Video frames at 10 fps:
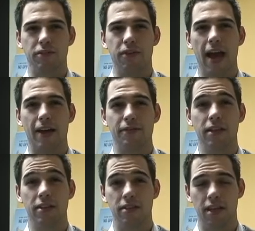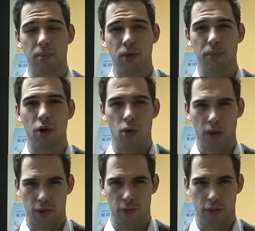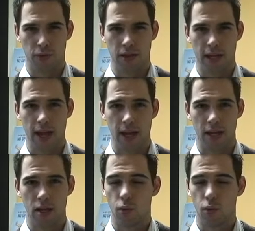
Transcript: of caffeine to keep them going throughout the day,